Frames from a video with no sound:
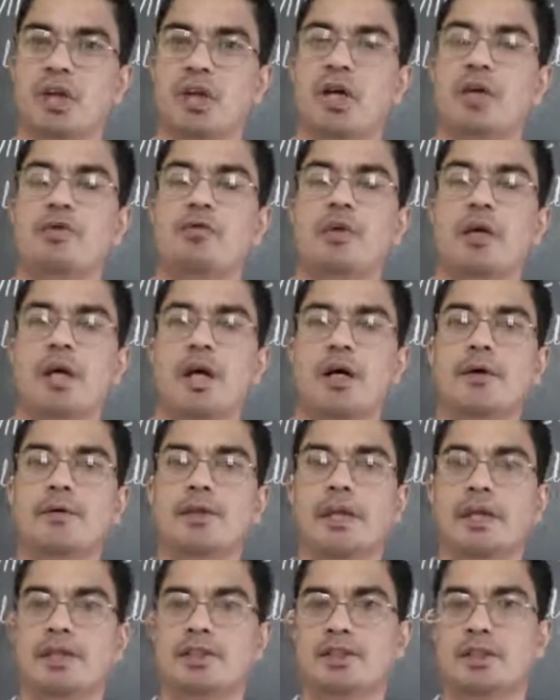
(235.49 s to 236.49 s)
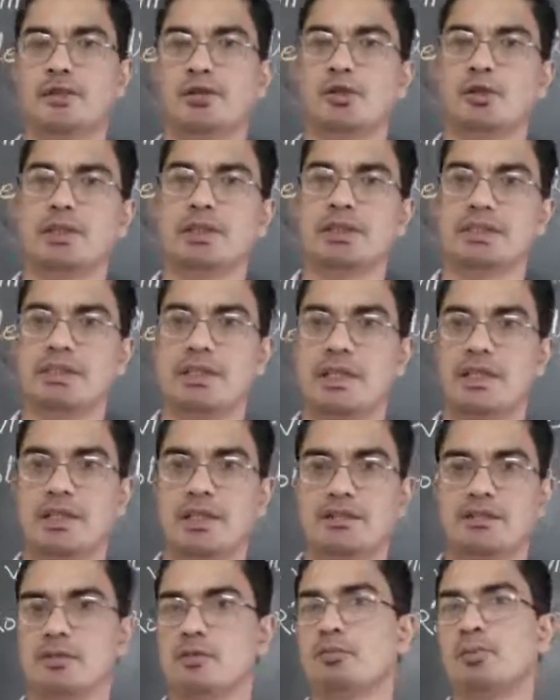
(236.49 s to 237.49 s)
and we have election to the state
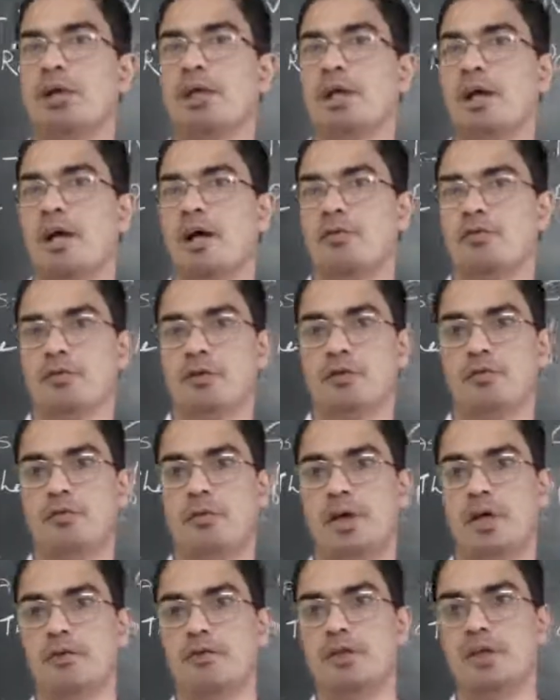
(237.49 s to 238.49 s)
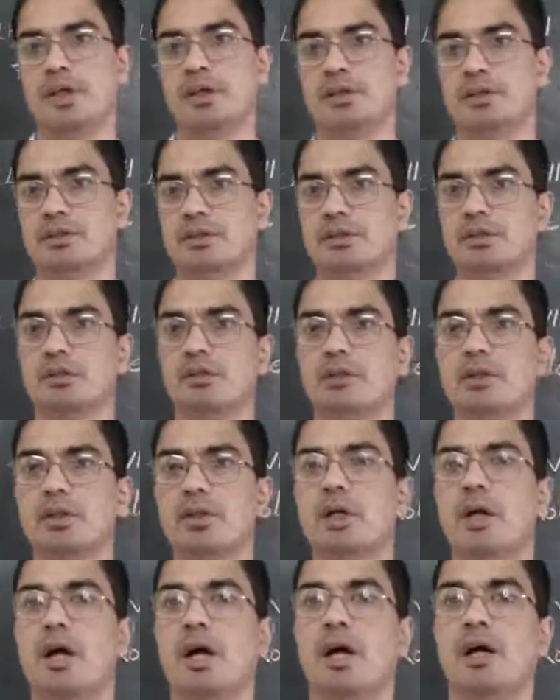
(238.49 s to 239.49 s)
assembly after 5 years.
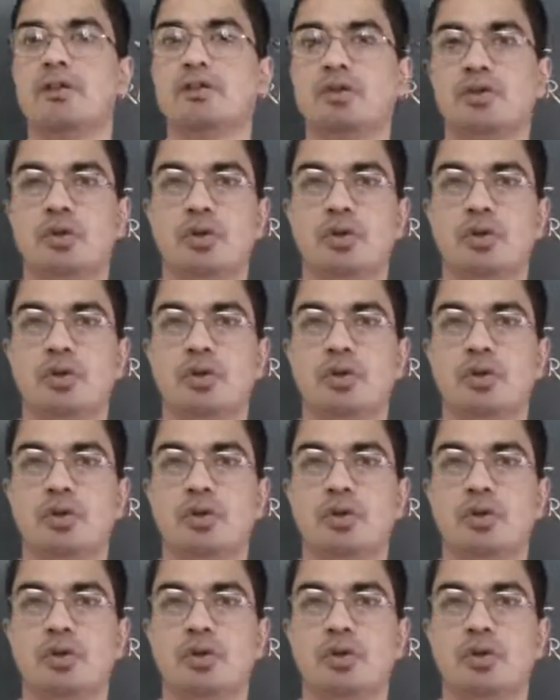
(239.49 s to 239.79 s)
And